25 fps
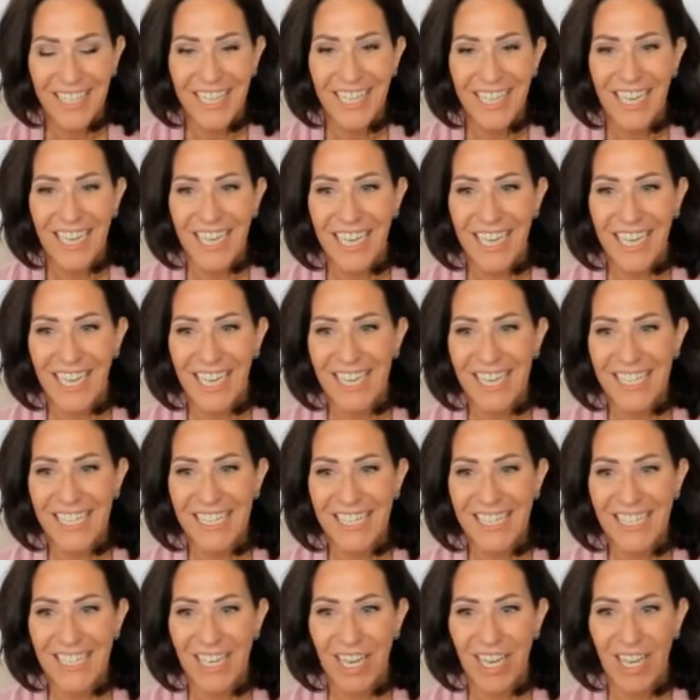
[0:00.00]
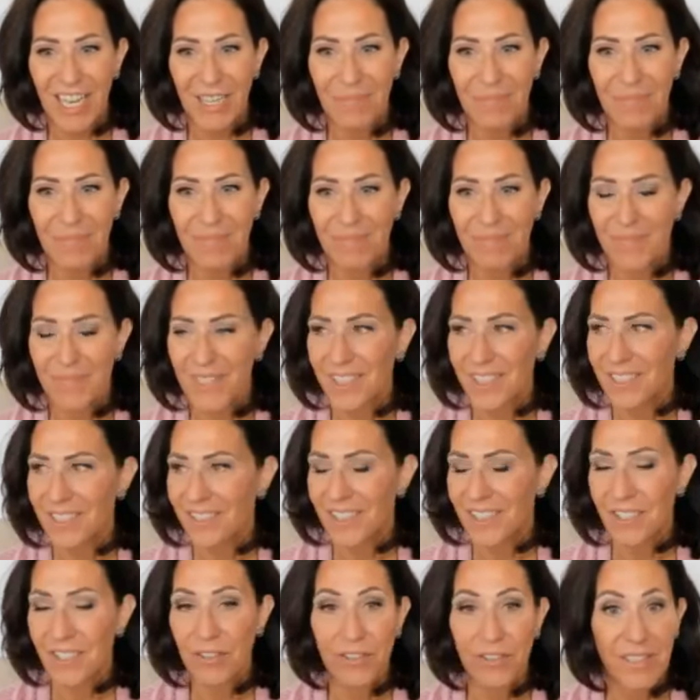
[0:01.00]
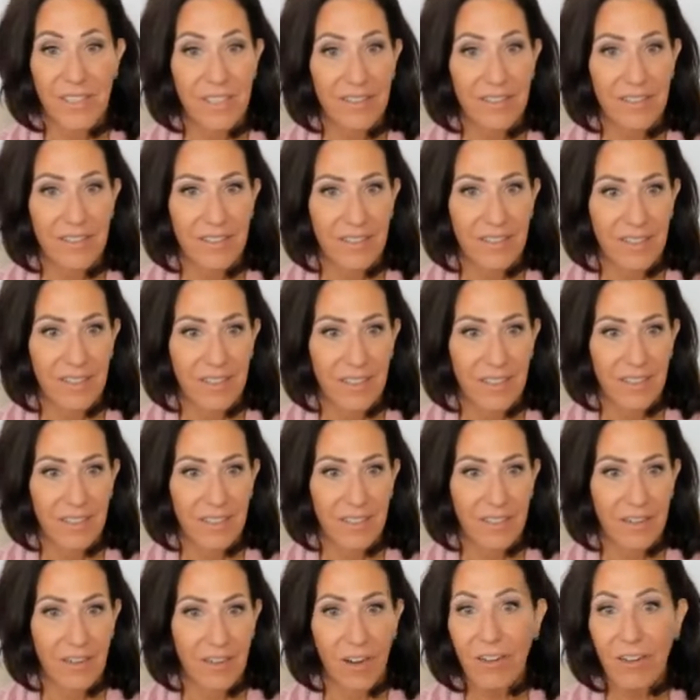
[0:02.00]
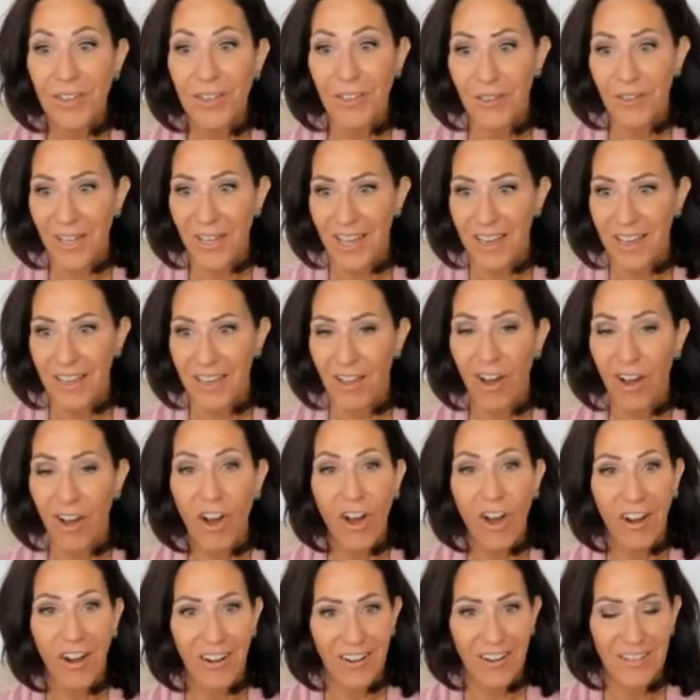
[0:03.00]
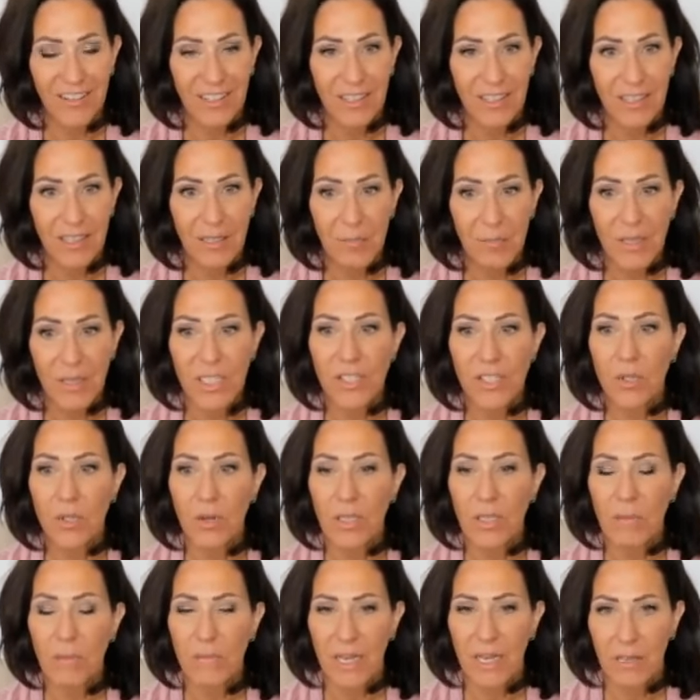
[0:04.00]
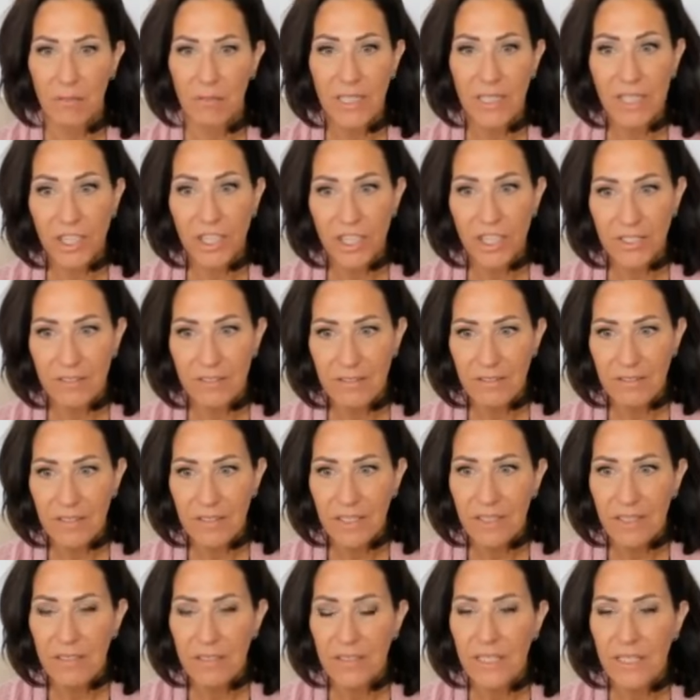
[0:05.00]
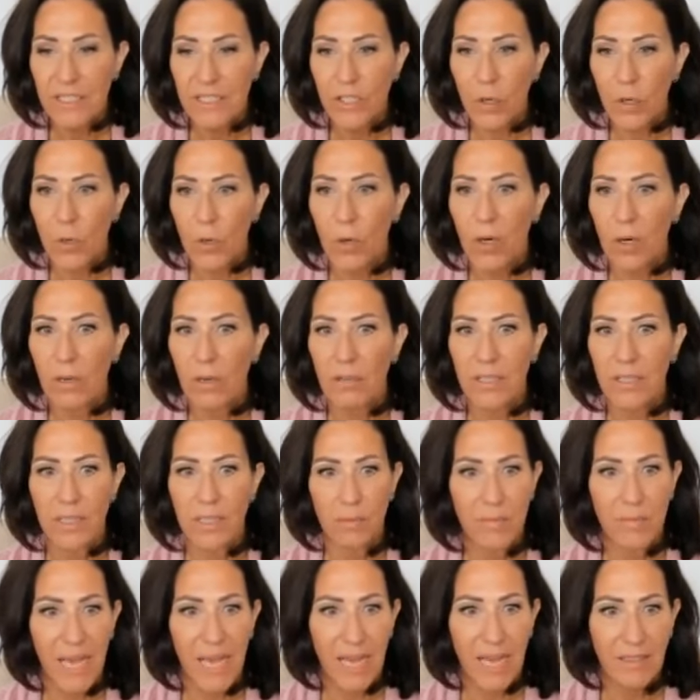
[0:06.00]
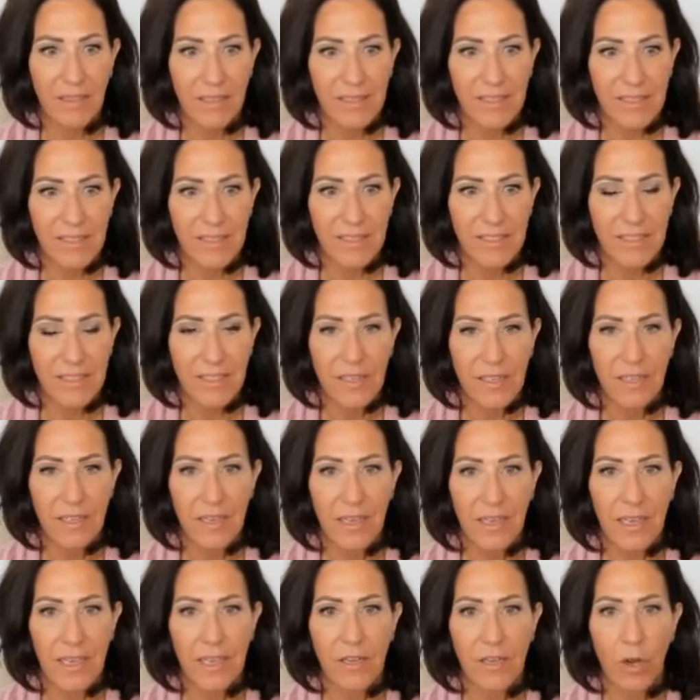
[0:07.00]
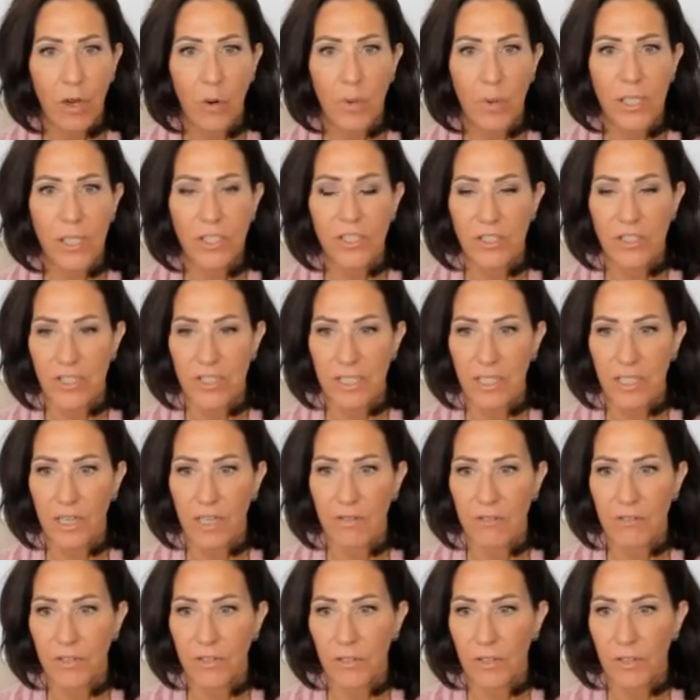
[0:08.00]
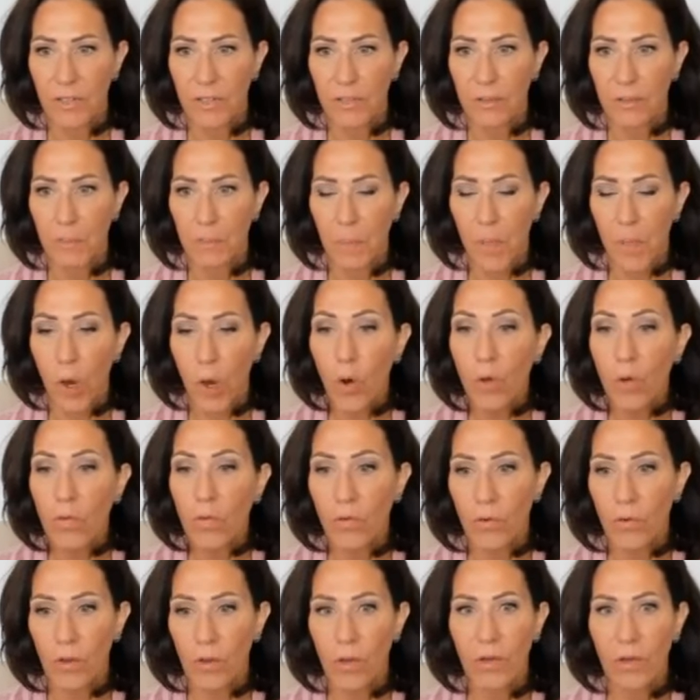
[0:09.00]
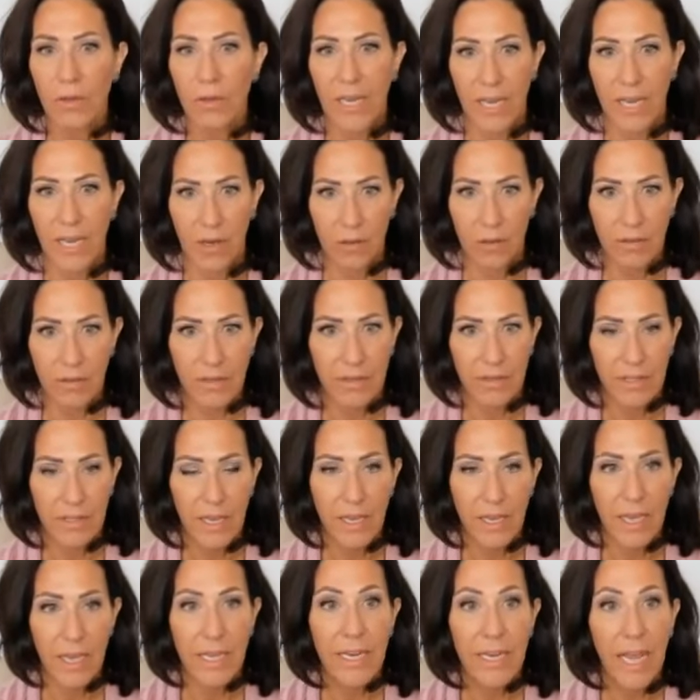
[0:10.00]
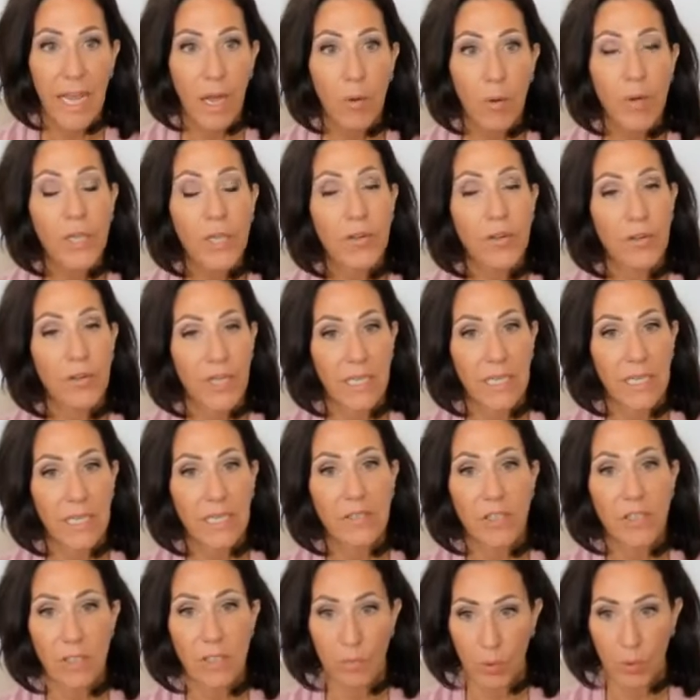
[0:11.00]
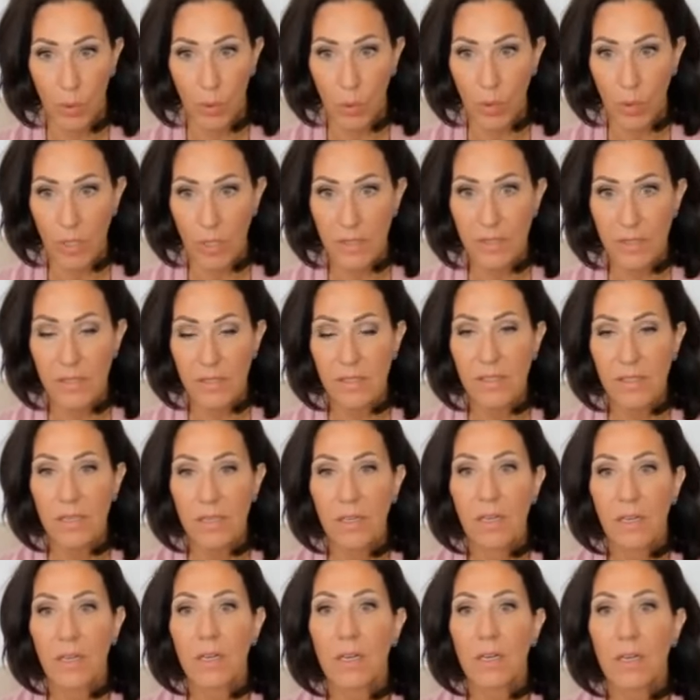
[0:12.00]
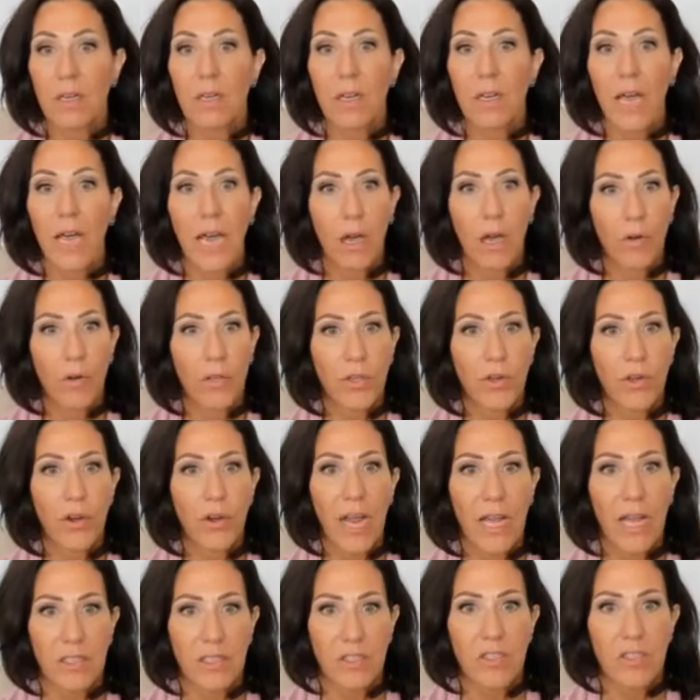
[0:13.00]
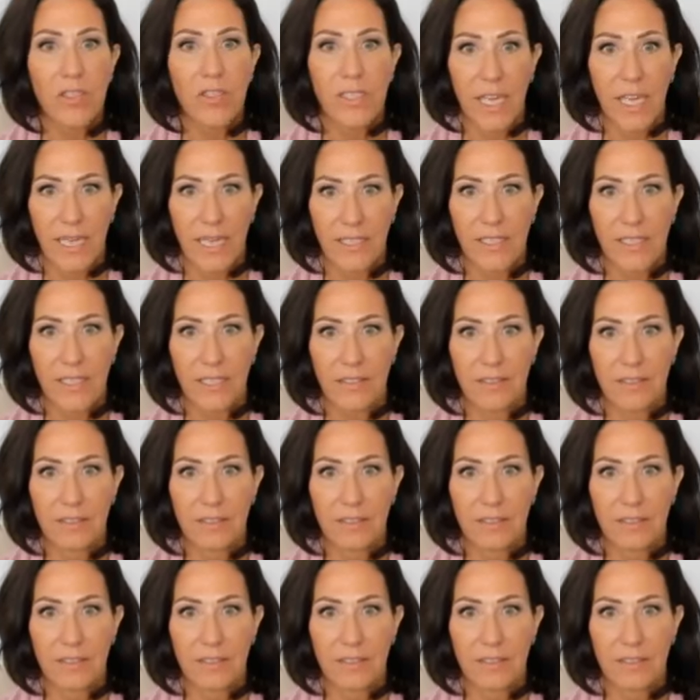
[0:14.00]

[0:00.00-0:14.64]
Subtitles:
and things that you think aren't okay are. But it's all in moderation. It's all in balance. And always just think of your overall health and how what you're eating supports how you're exercising.